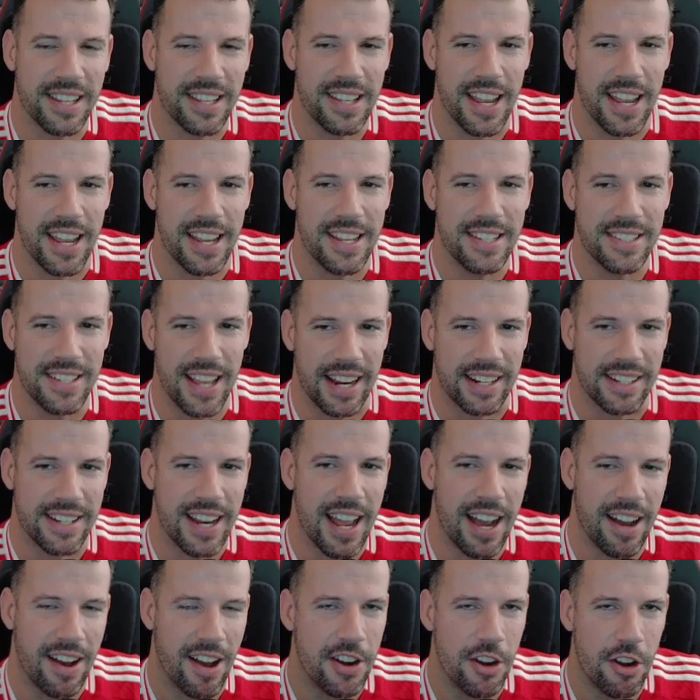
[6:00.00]
Isak.
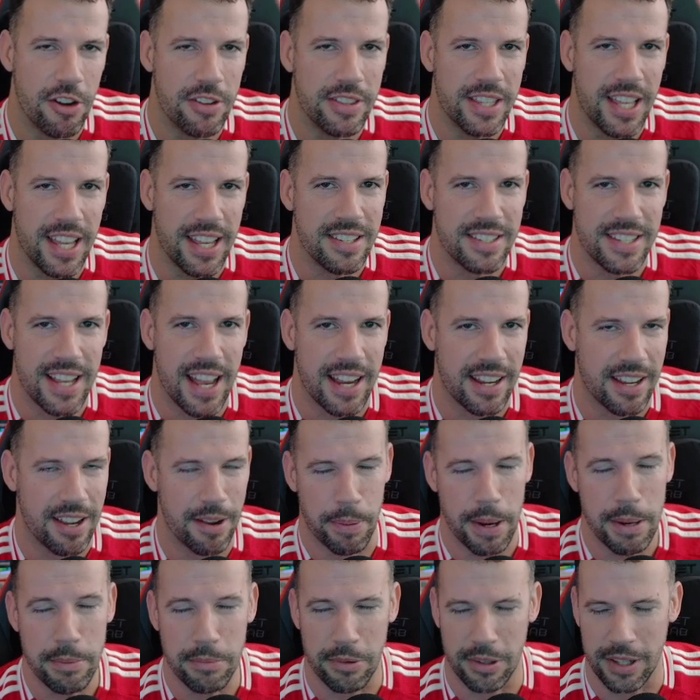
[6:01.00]
Now, I know that Isak, and
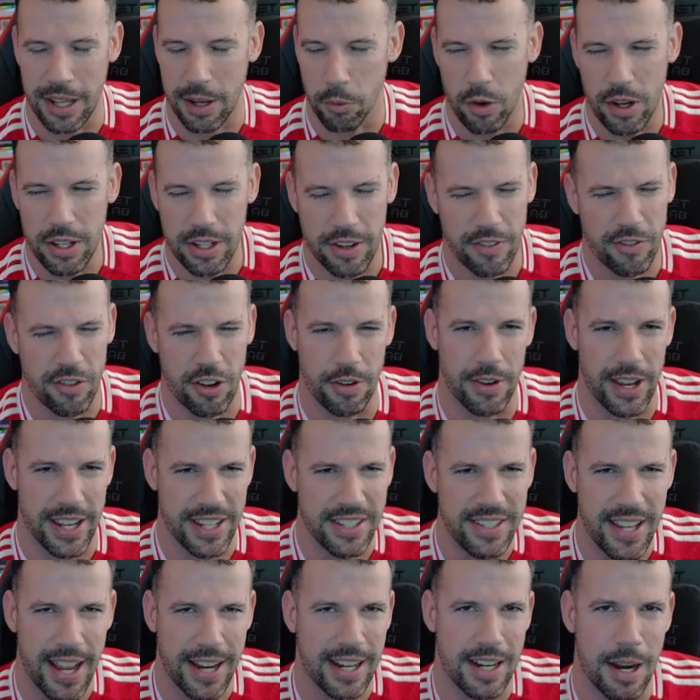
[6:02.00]
people are like, what? You've got
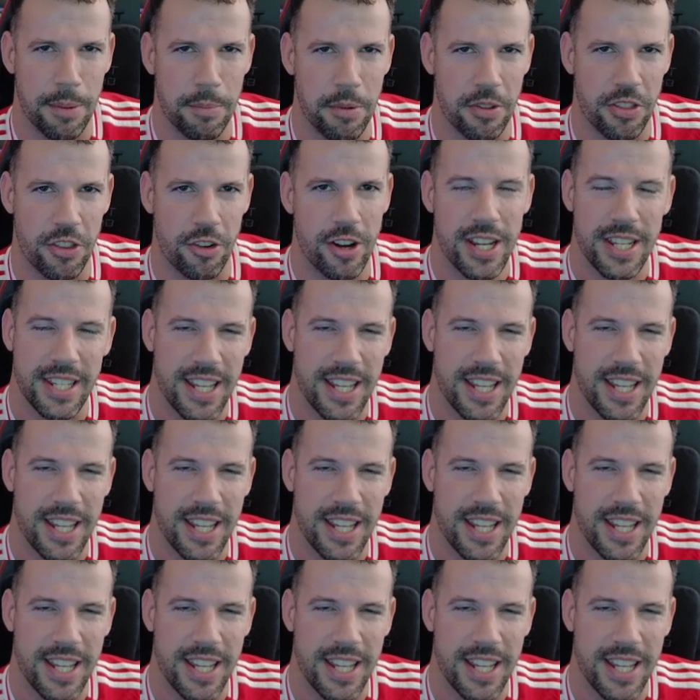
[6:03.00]
Isak at number 3?